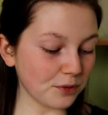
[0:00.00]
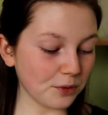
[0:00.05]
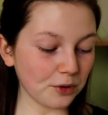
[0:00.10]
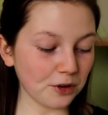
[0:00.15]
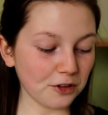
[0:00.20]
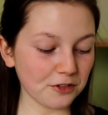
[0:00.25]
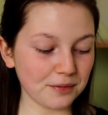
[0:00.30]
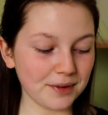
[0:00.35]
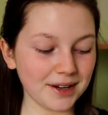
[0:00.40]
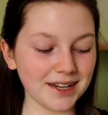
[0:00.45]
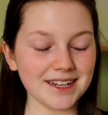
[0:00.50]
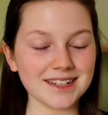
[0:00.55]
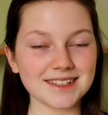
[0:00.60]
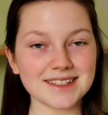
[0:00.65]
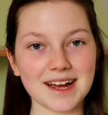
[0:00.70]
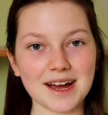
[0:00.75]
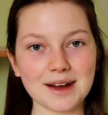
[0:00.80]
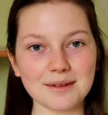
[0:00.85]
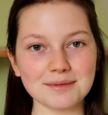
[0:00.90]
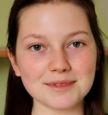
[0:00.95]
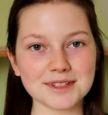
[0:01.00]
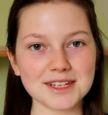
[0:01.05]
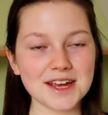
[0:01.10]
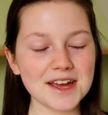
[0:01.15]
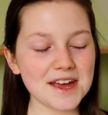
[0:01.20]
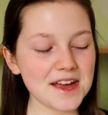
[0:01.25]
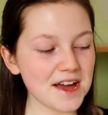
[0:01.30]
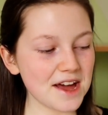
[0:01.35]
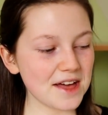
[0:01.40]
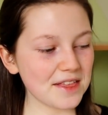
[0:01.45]
all of my exams.
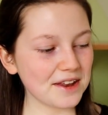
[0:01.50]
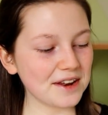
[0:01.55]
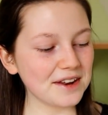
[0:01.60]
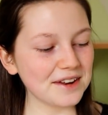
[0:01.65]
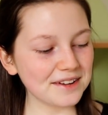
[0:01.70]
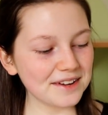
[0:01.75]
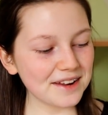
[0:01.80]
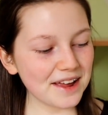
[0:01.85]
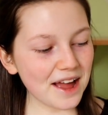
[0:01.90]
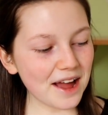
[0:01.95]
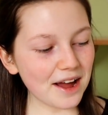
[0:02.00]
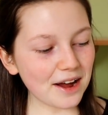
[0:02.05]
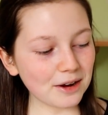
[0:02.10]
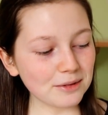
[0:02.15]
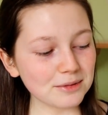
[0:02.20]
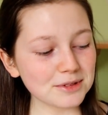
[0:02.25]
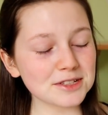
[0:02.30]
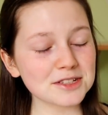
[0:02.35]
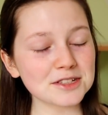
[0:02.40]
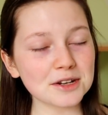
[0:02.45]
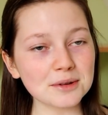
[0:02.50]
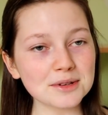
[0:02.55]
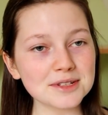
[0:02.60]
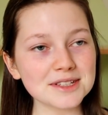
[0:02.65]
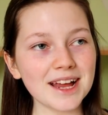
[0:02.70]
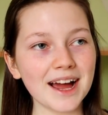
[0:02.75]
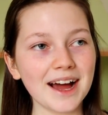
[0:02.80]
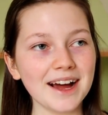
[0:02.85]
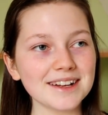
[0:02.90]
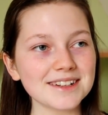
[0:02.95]
And I was so
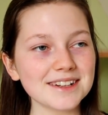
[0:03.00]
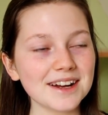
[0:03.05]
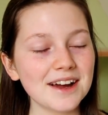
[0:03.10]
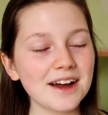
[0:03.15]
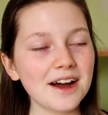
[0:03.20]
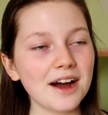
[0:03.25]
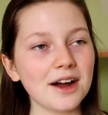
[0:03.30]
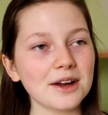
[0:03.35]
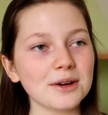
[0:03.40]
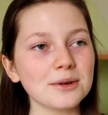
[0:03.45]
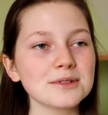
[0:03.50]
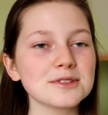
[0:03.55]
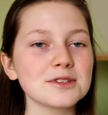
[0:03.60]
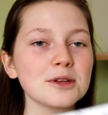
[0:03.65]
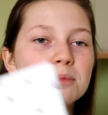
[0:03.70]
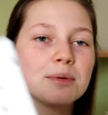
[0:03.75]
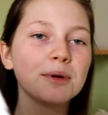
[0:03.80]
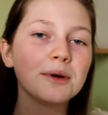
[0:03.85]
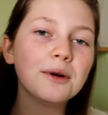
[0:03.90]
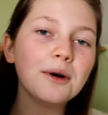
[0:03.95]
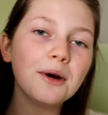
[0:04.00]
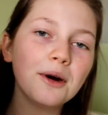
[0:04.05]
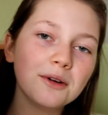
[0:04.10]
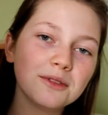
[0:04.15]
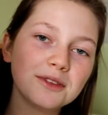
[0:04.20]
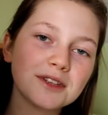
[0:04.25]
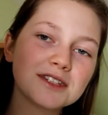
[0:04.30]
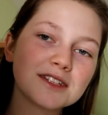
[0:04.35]
sad. I also put on the